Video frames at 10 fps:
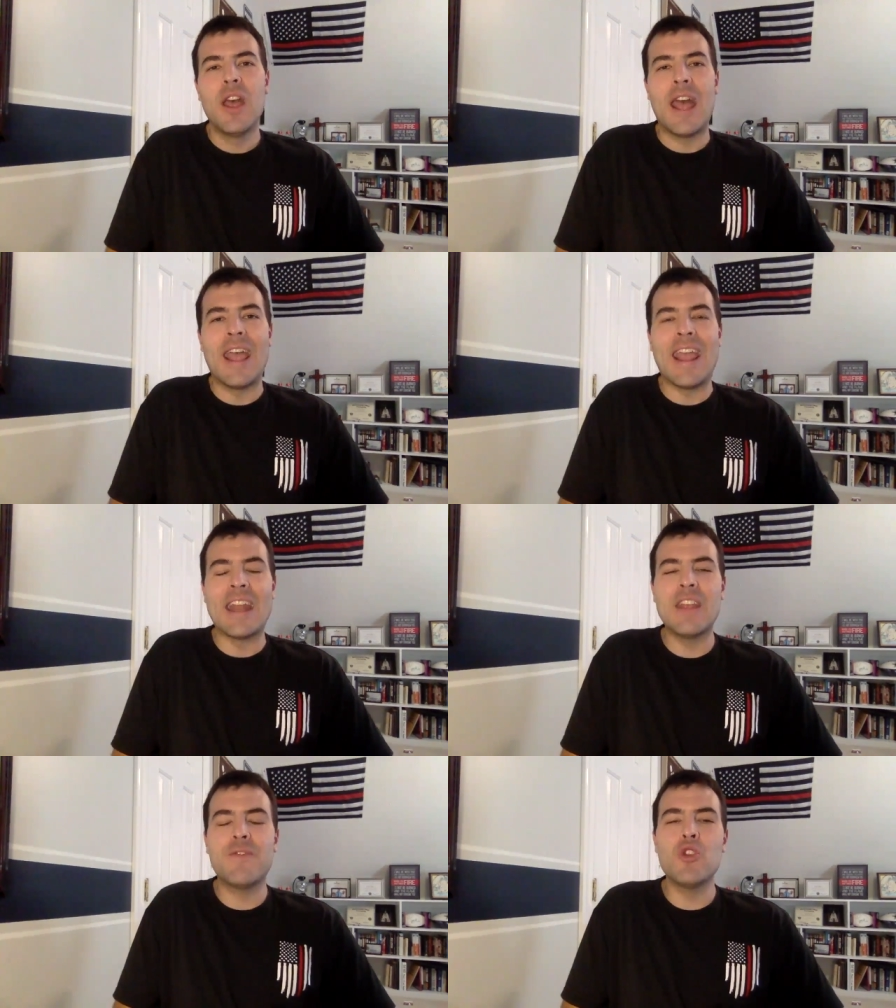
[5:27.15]
And
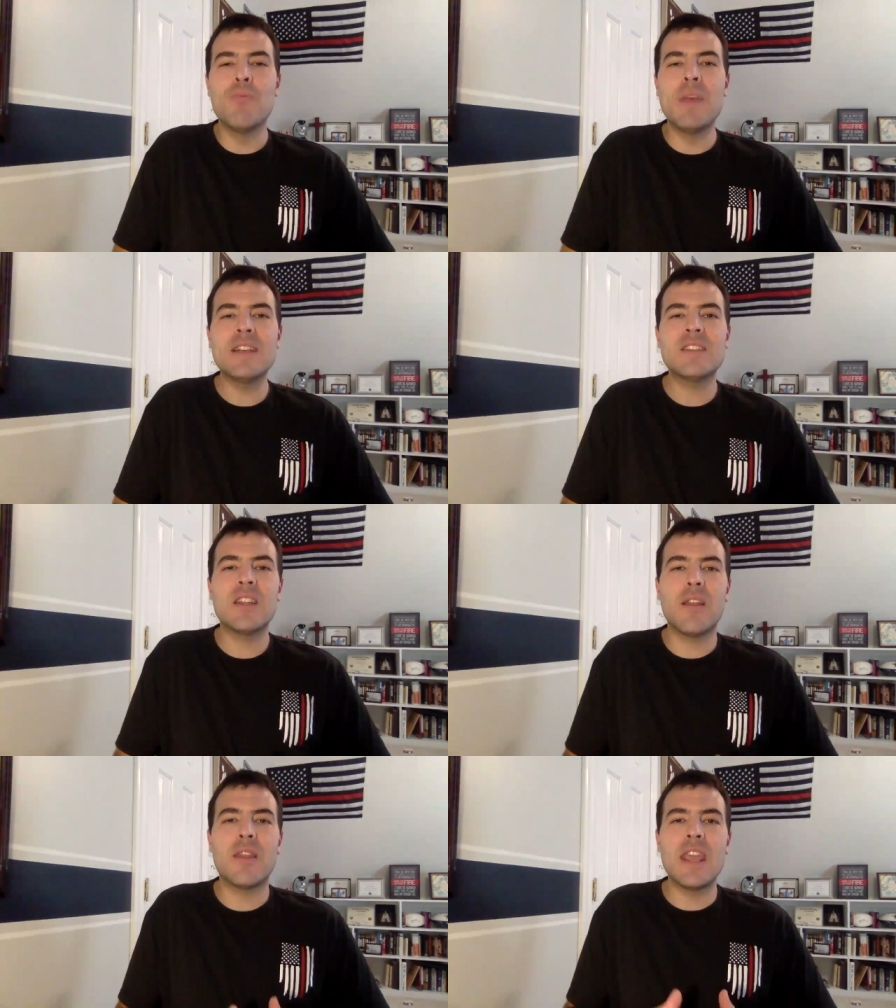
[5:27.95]
if you missed
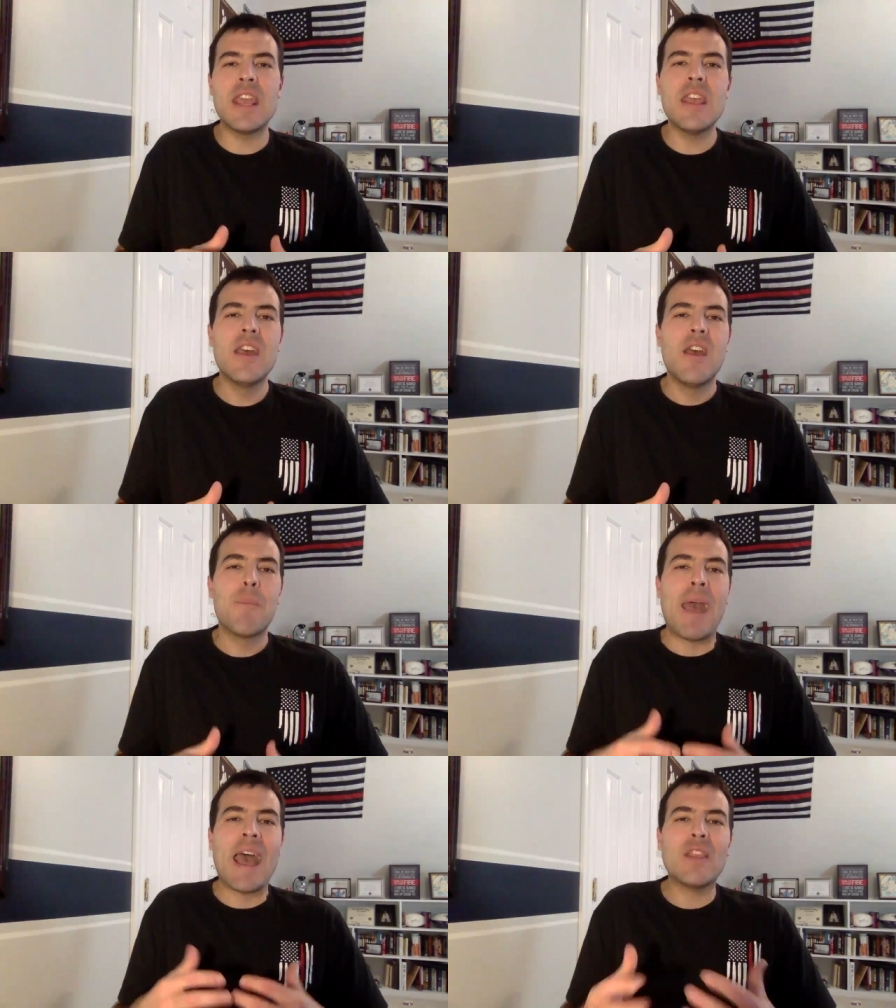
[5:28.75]
the
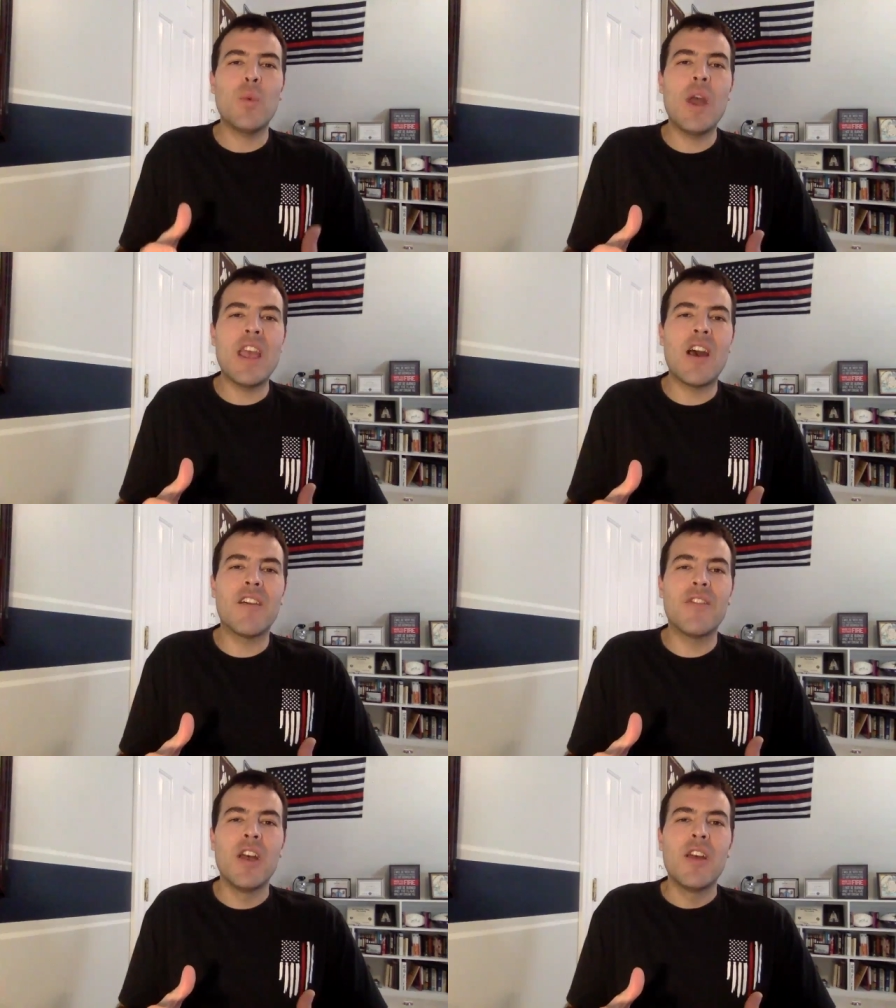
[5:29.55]
pathway
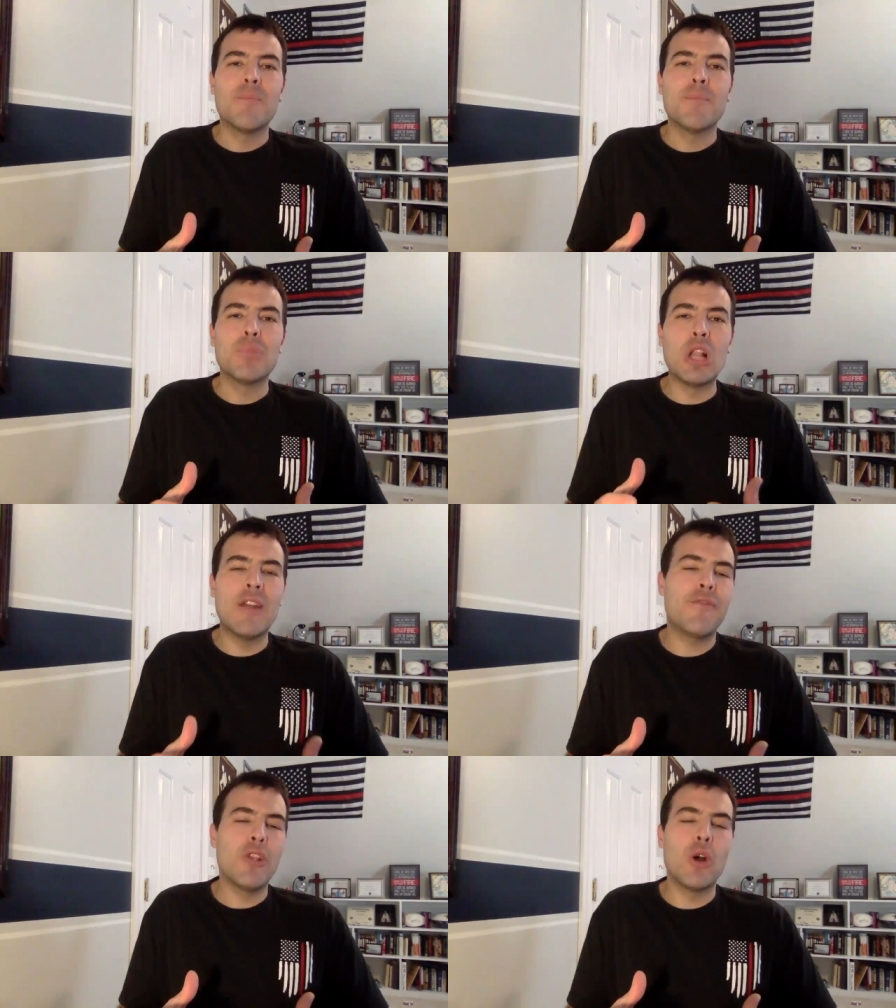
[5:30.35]
of
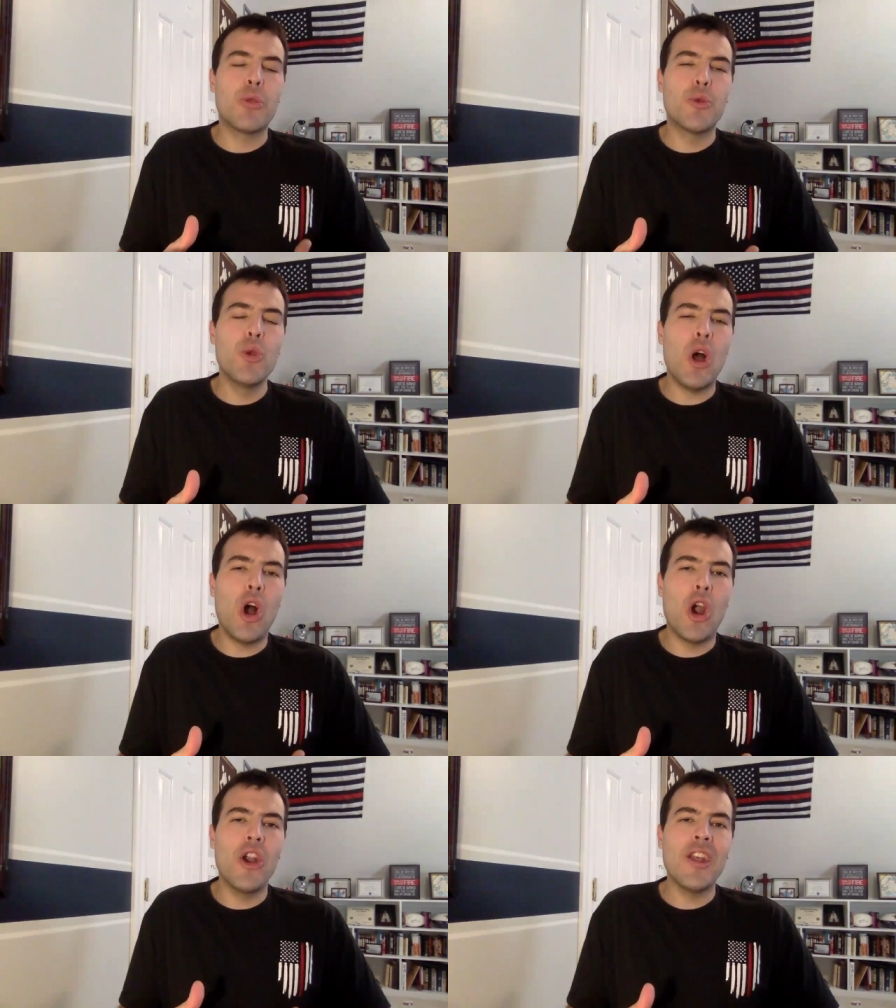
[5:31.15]
blood flow through the
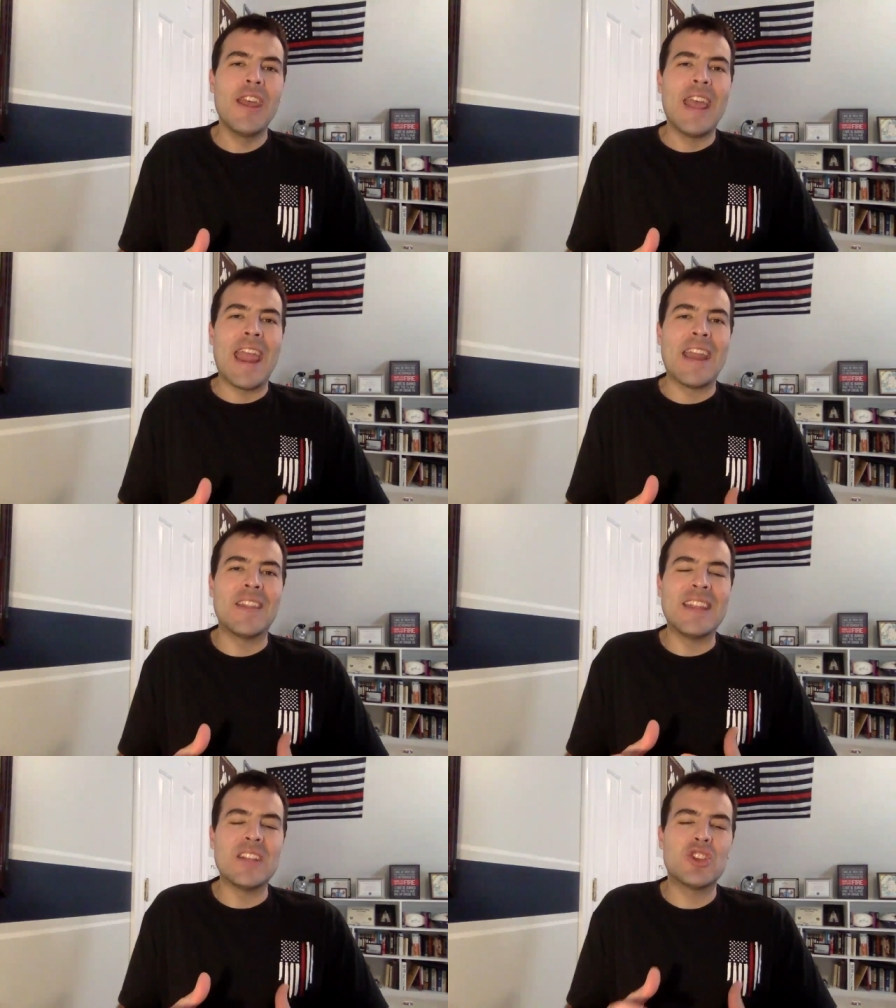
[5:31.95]
heart and
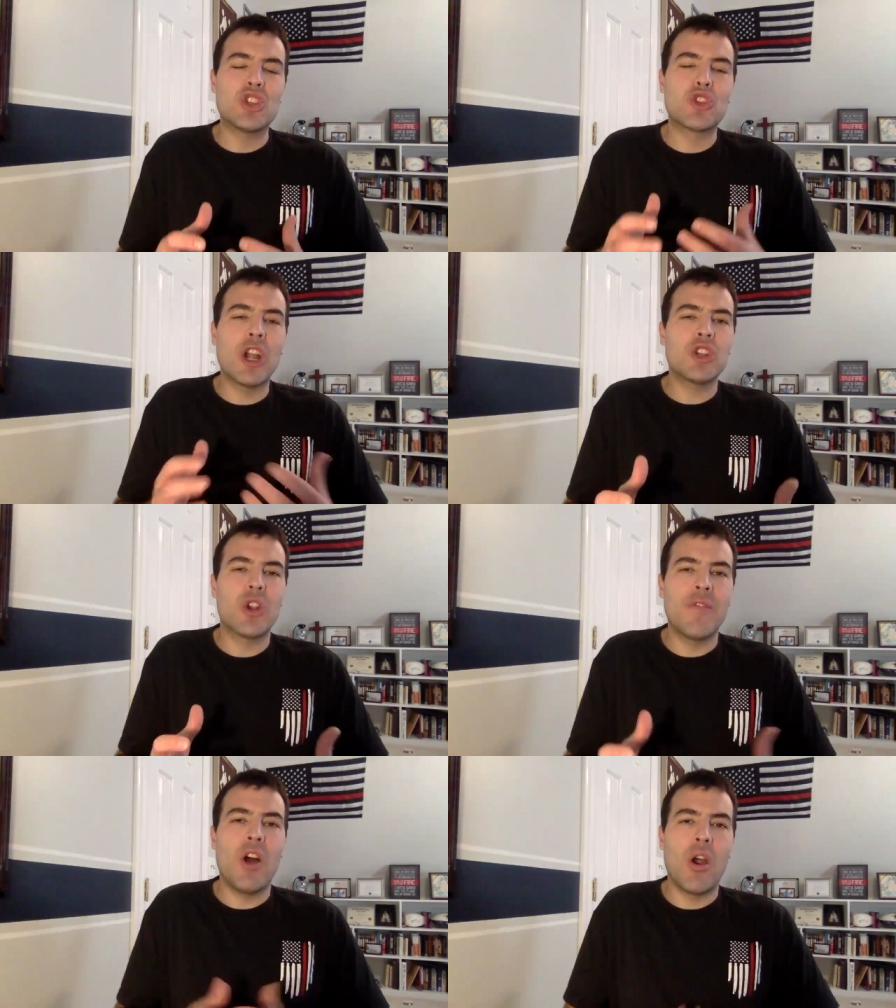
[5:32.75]
the structure
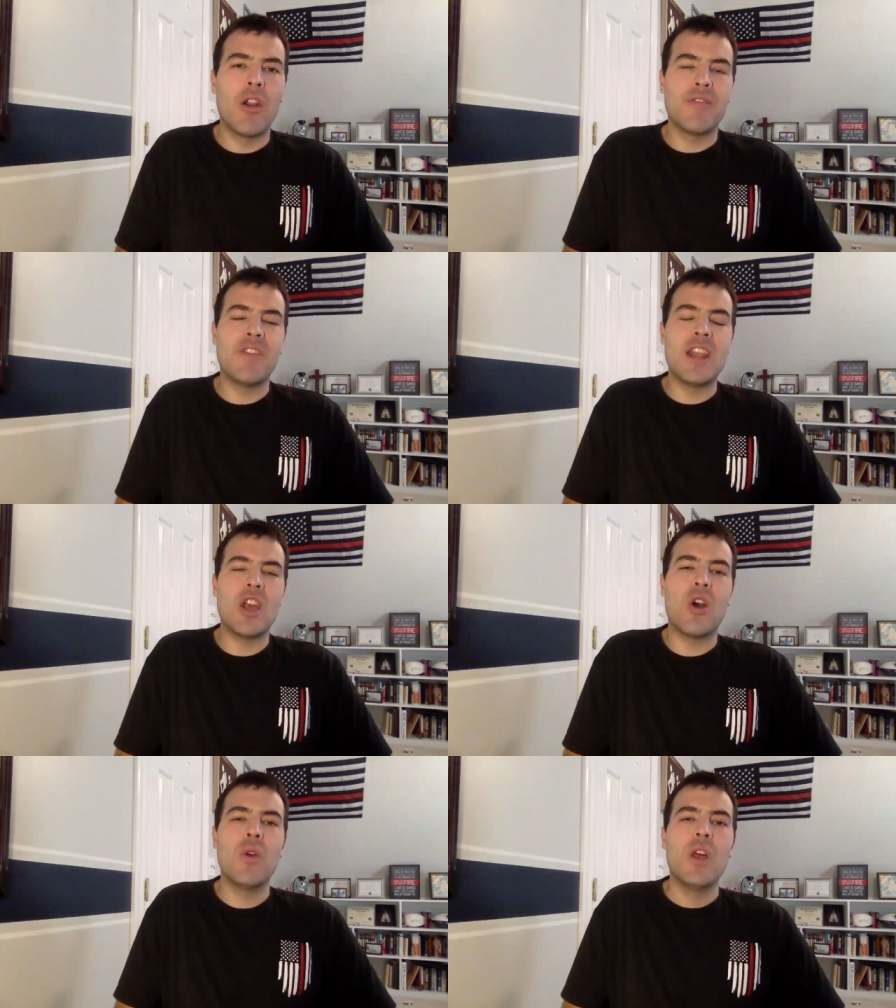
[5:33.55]
of the heart video,